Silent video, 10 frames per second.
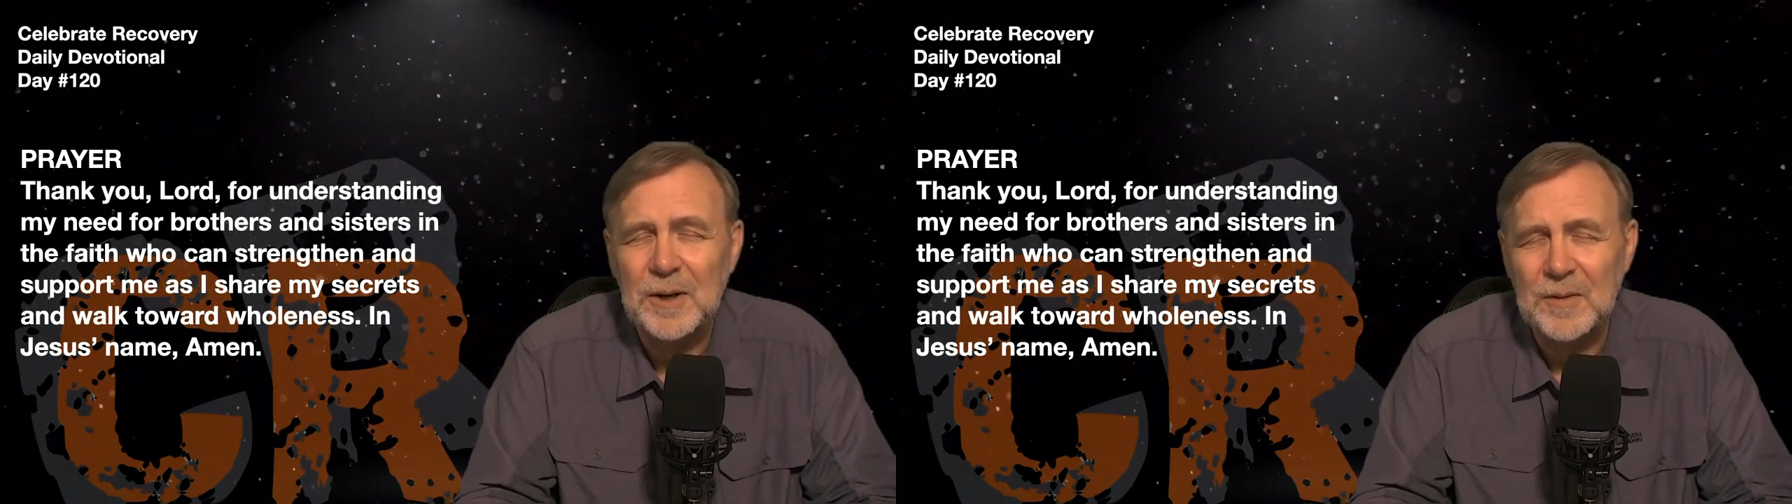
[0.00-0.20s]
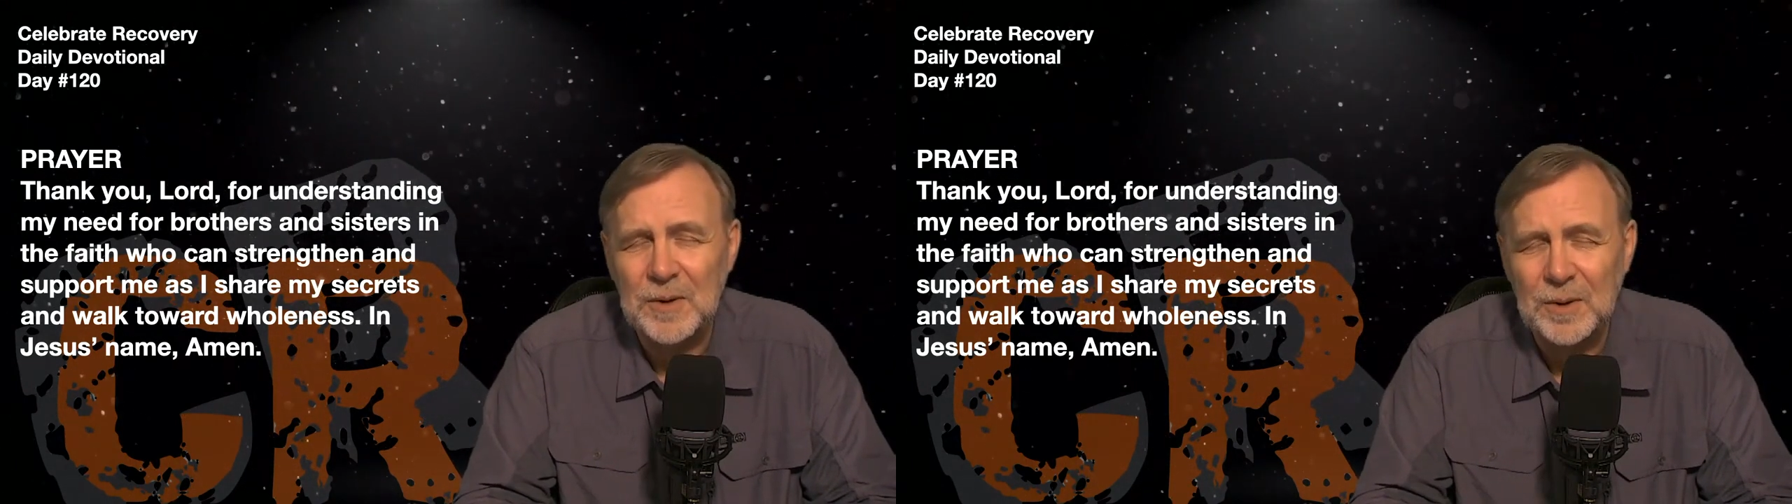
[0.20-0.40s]

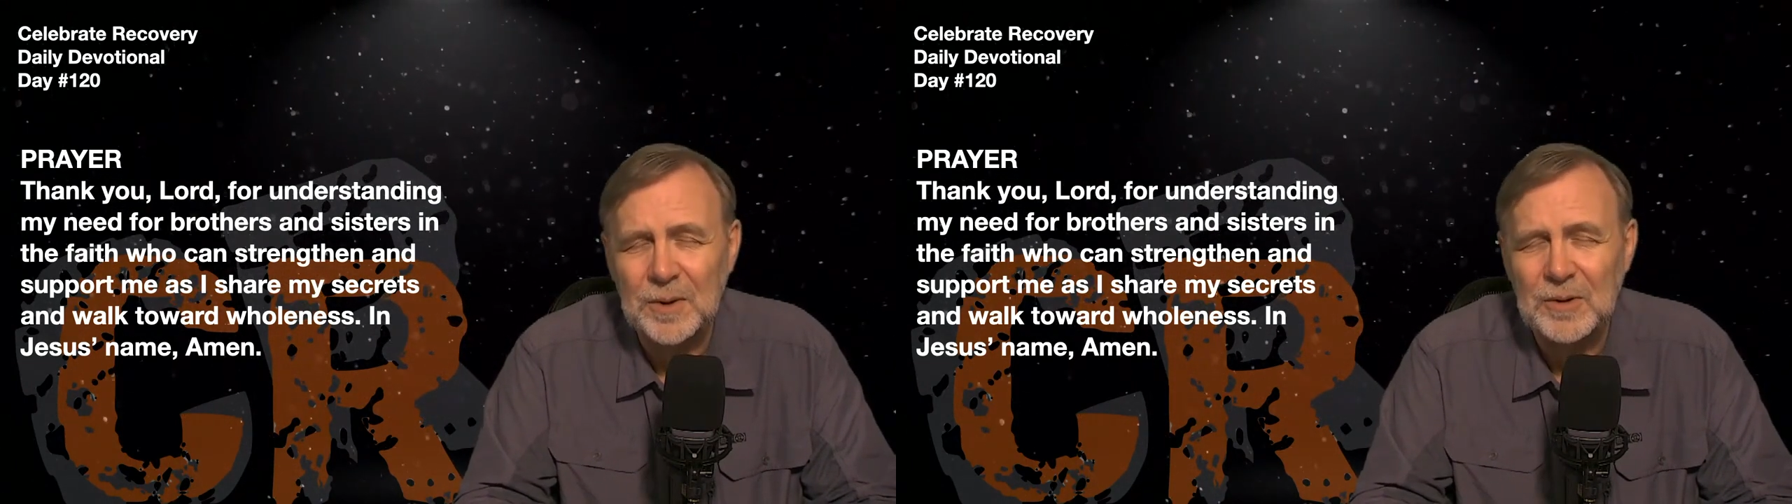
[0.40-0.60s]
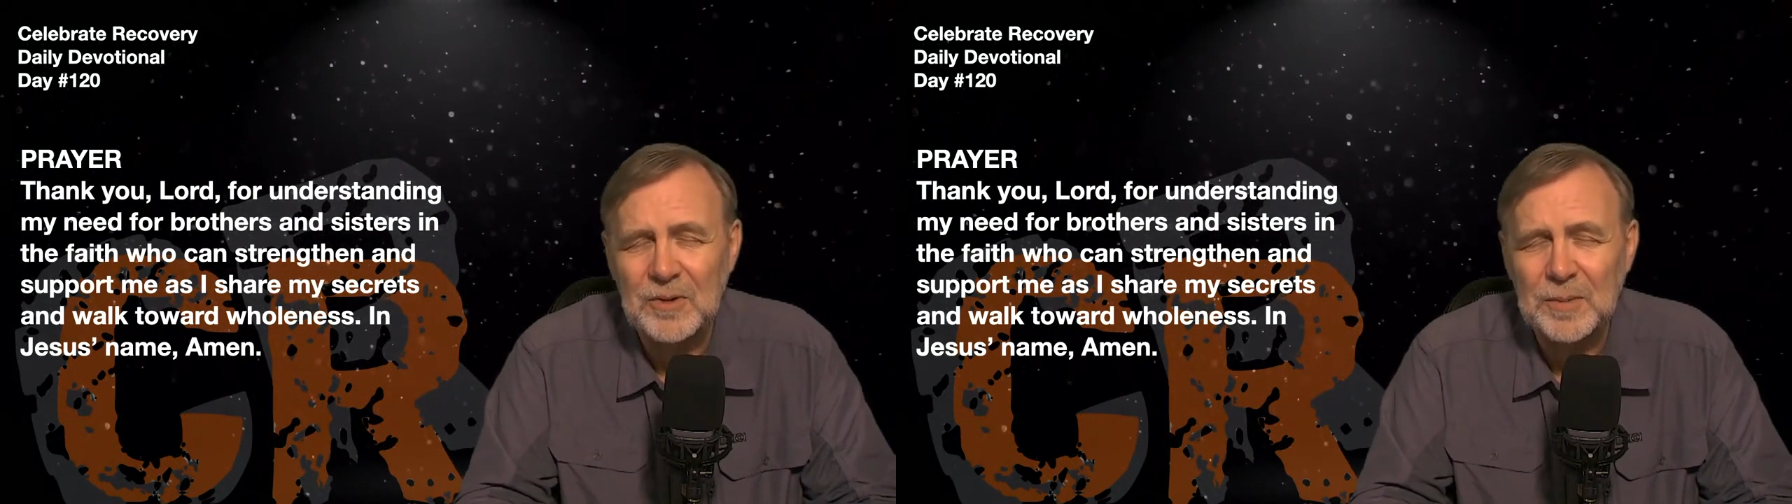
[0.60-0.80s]
of the
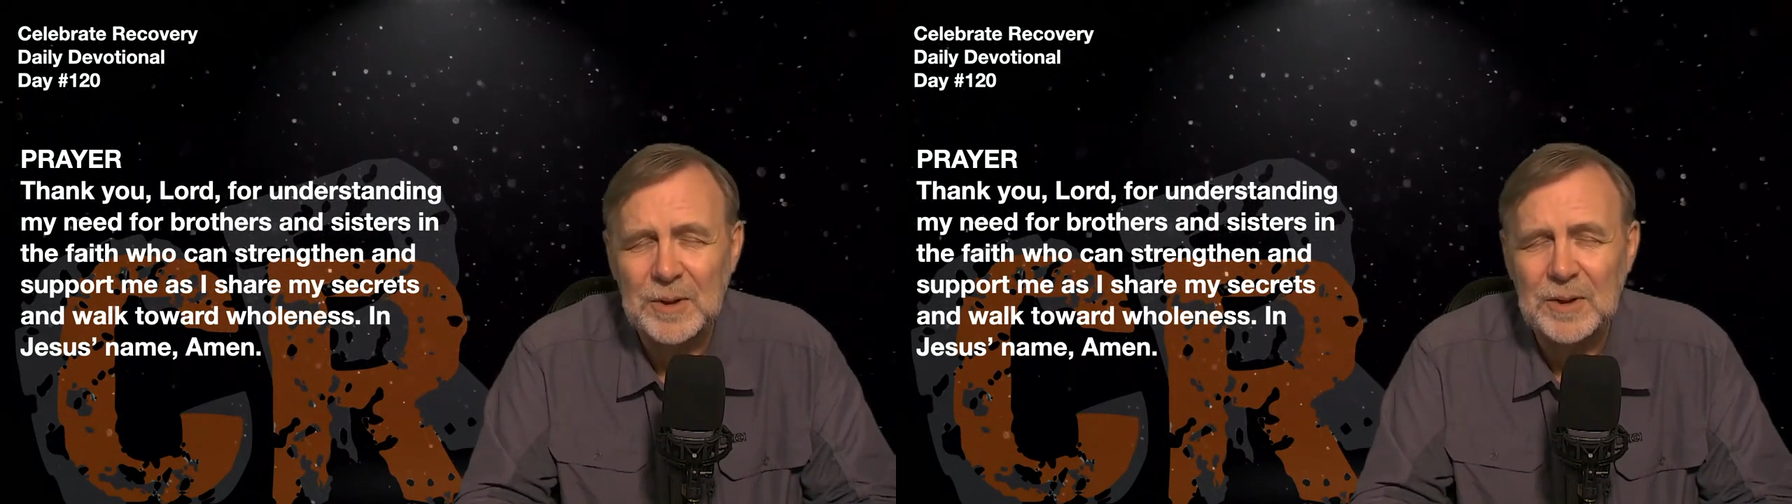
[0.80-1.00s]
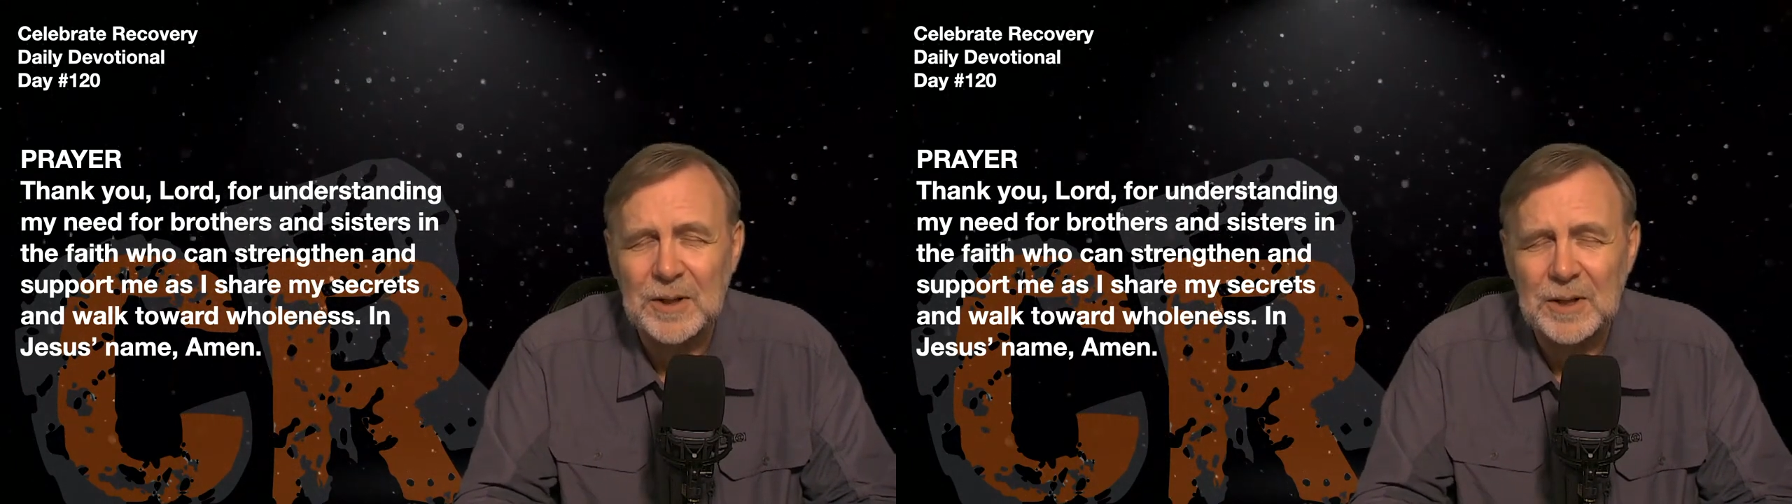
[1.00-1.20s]
Holy
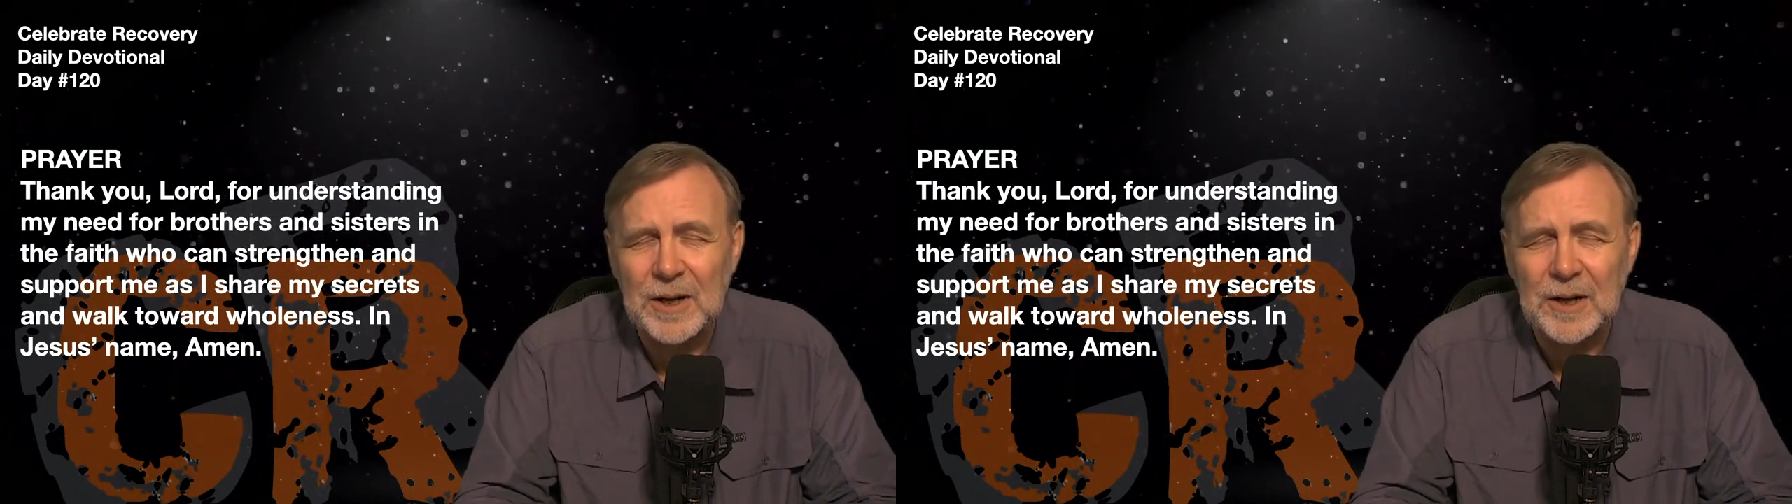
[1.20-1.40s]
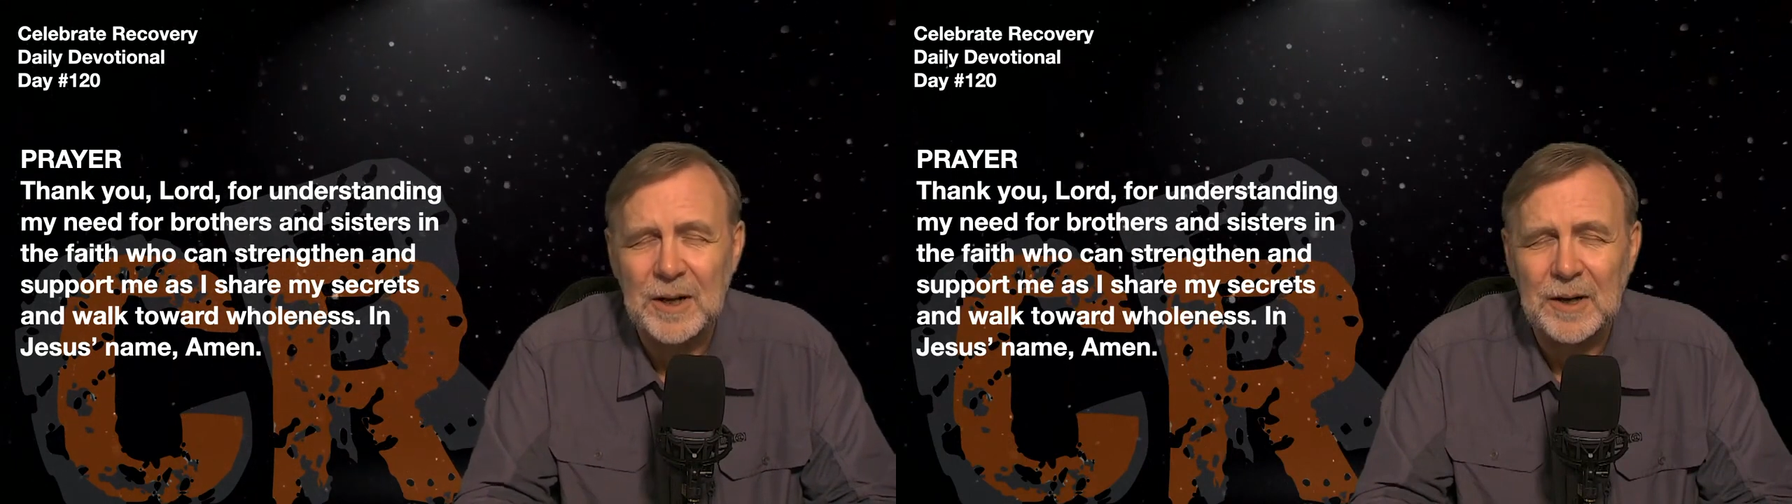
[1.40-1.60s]
Spirit in
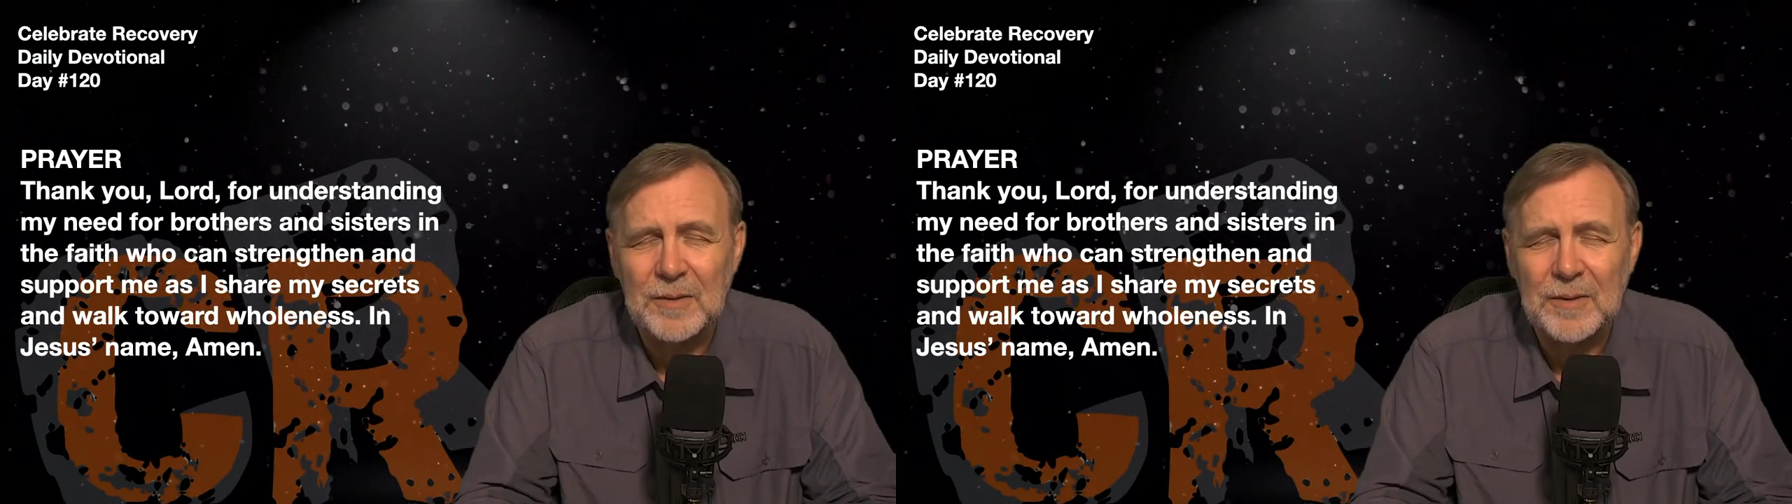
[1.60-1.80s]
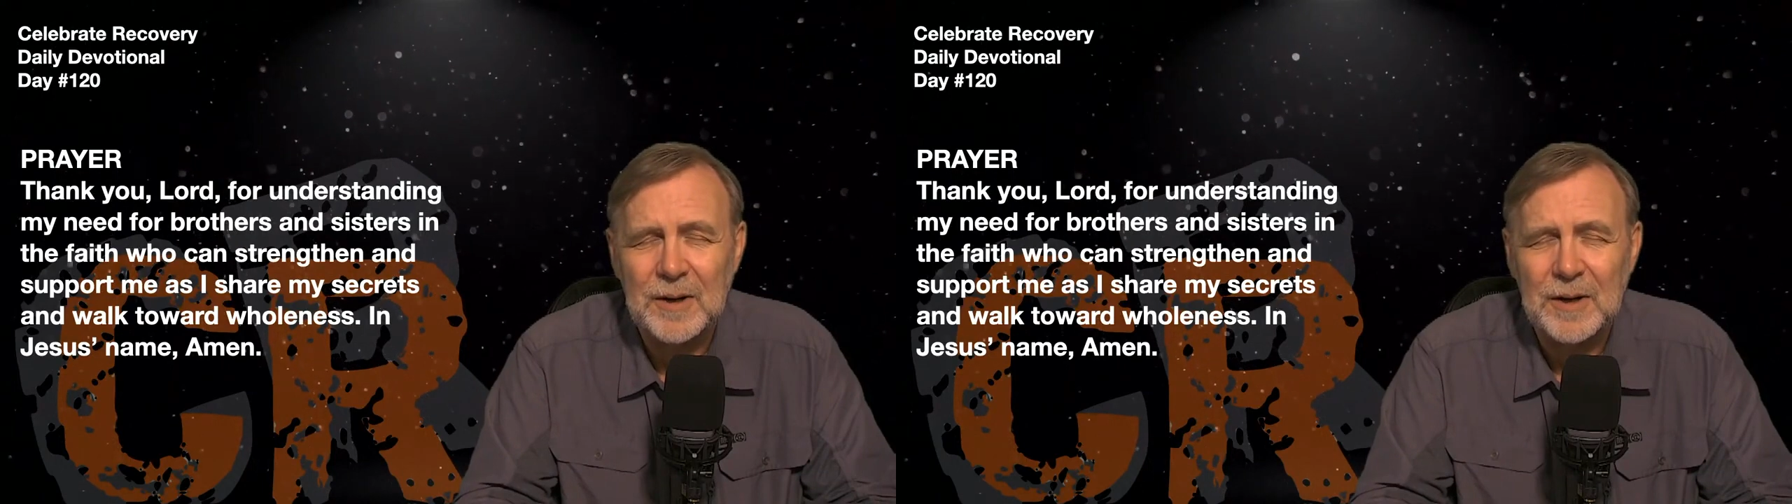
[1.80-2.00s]
our life.